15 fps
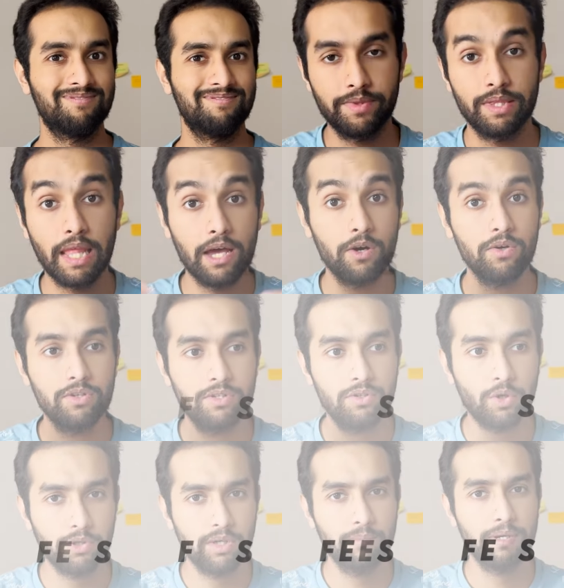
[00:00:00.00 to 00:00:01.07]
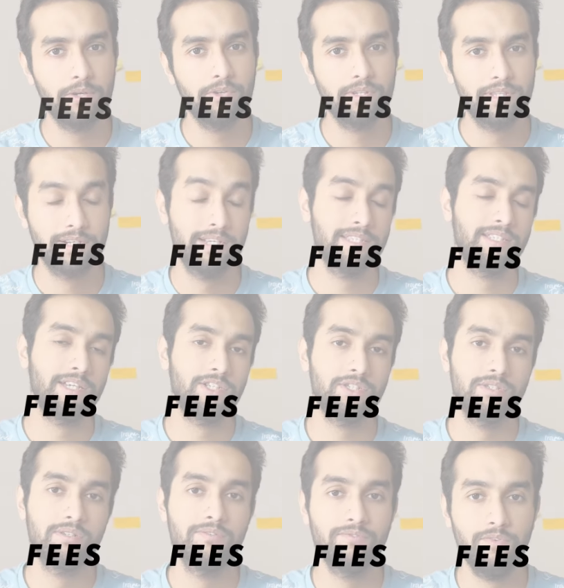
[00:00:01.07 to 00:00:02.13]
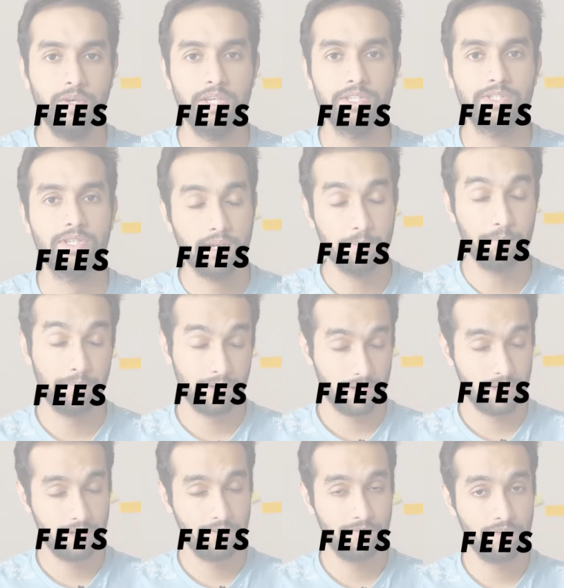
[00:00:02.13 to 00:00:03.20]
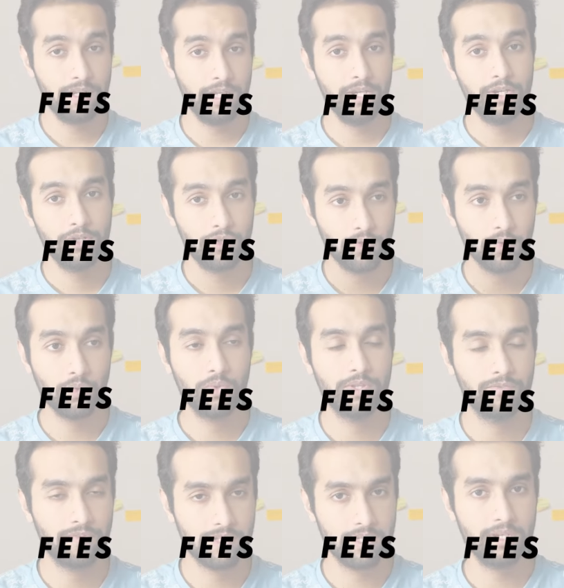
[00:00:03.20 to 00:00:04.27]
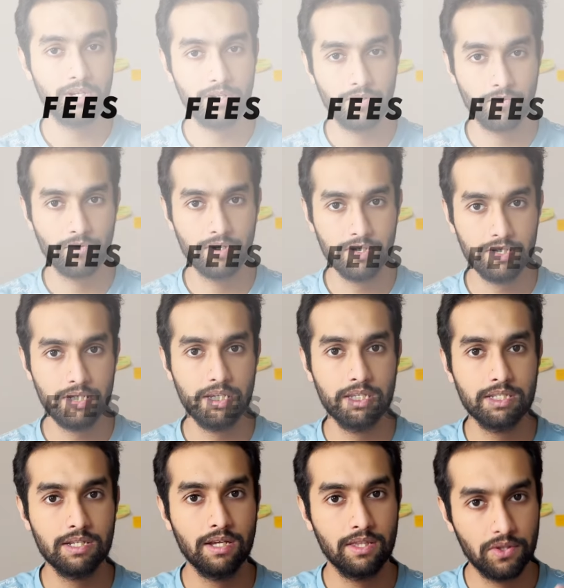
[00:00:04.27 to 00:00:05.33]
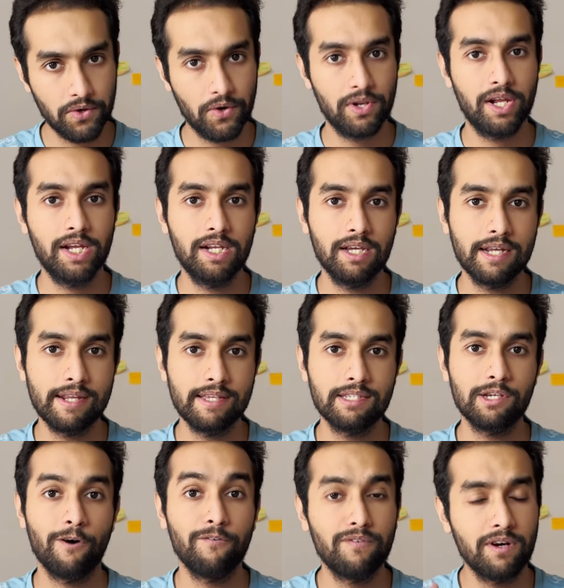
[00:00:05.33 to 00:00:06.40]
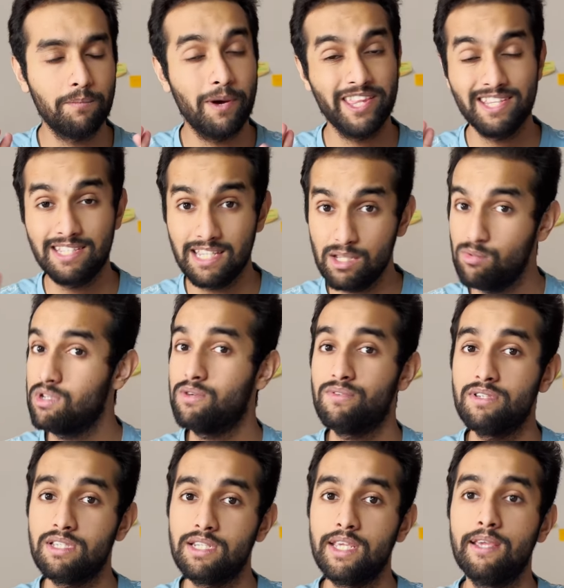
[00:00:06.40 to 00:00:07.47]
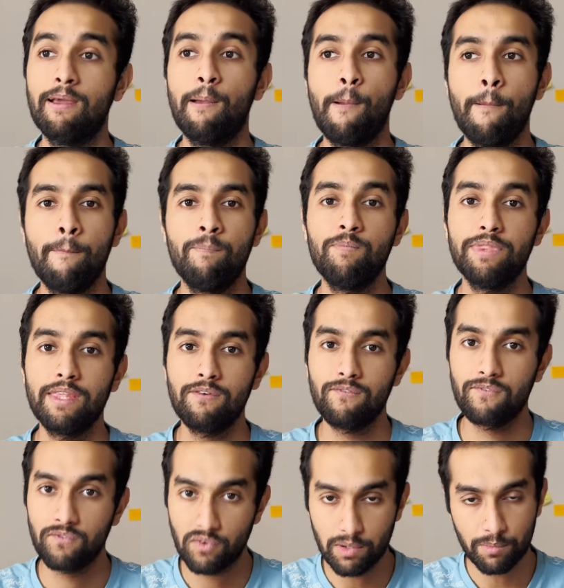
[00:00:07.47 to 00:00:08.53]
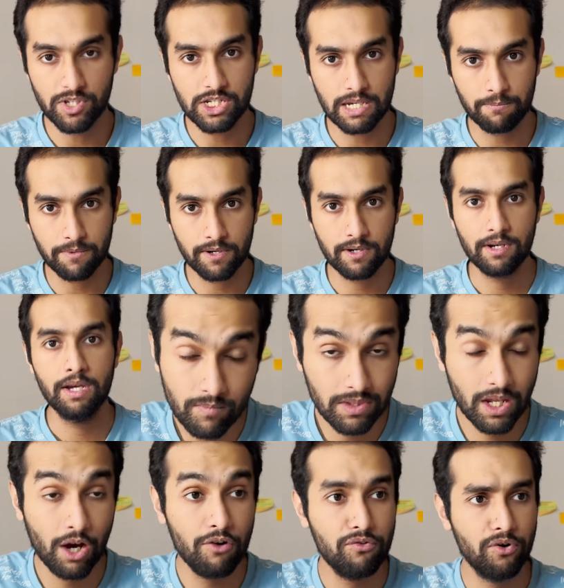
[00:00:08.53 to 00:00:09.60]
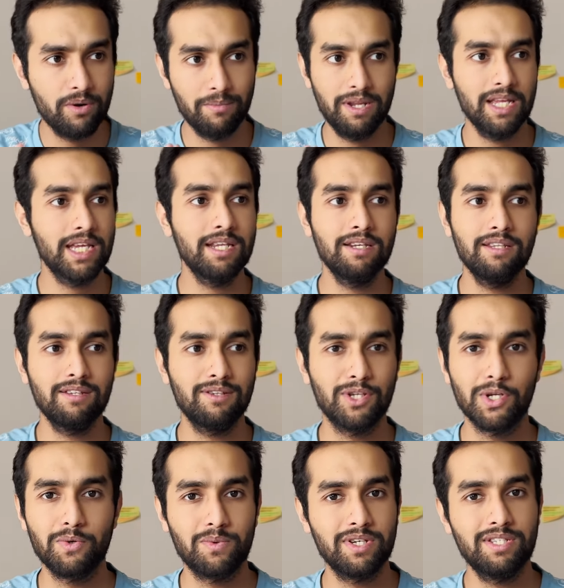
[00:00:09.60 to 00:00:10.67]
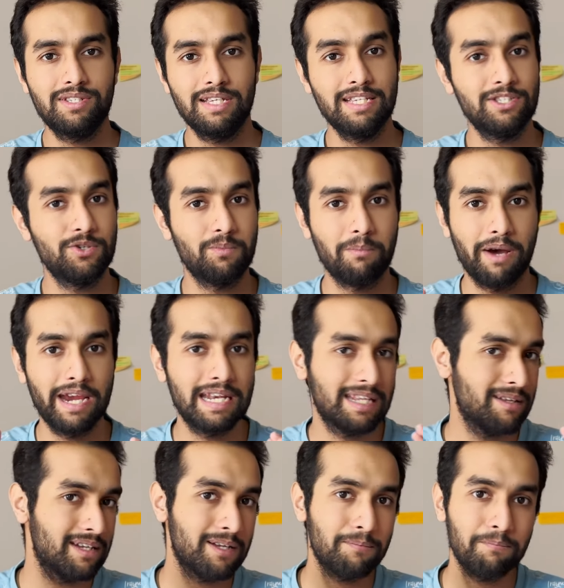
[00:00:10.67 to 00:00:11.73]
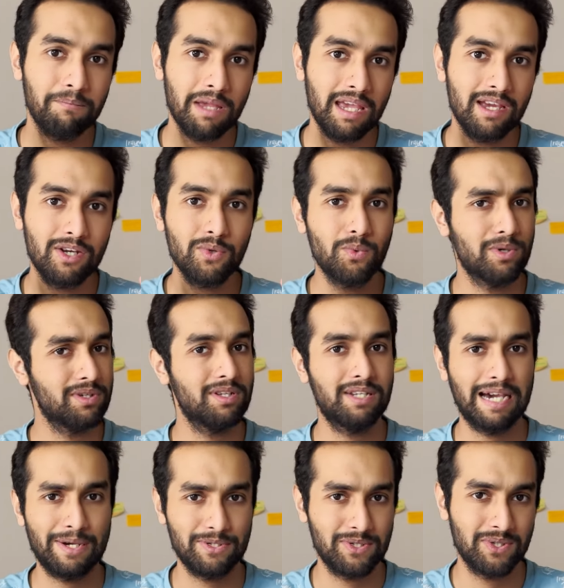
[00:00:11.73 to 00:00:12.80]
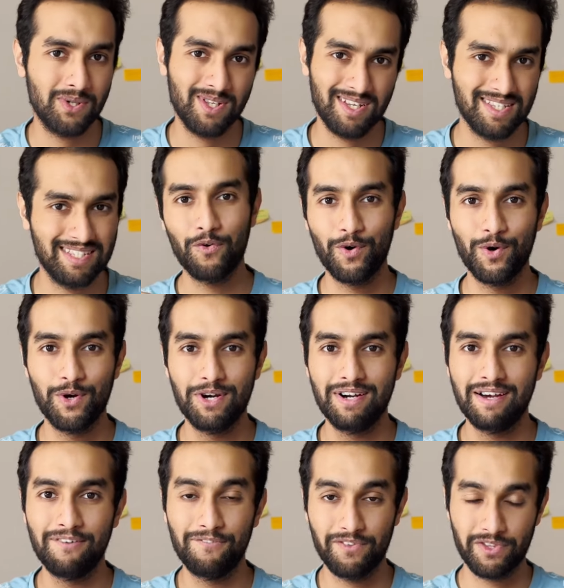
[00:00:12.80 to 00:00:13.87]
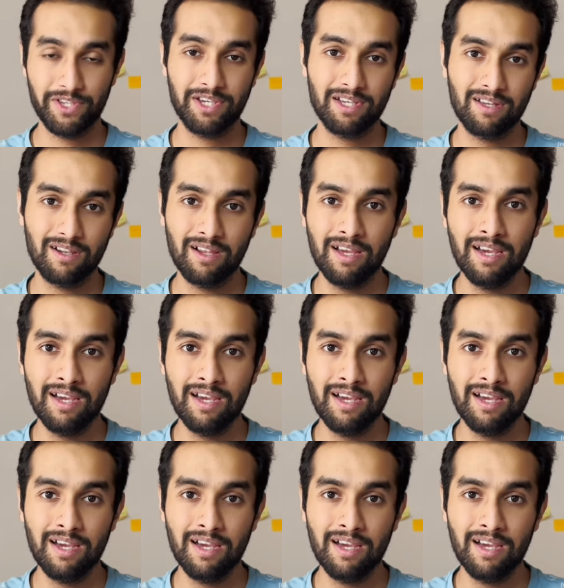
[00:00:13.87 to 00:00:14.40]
Now, talking about the next section, fees. Comparatively to the physical universities, the online degrees offered by the same university will be cheaper. Now, for American universities, you might end up paying $200,000 for a physical